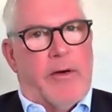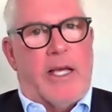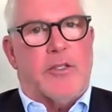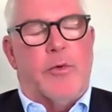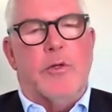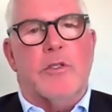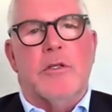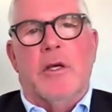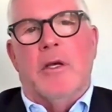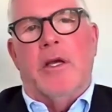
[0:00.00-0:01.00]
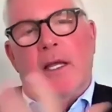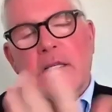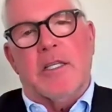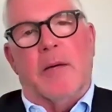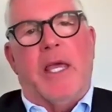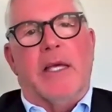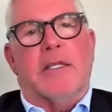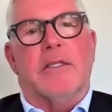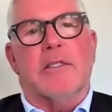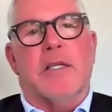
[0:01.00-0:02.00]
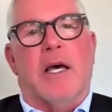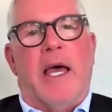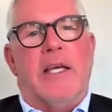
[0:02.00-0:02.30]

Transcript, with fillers: grassroots and in some cases uh,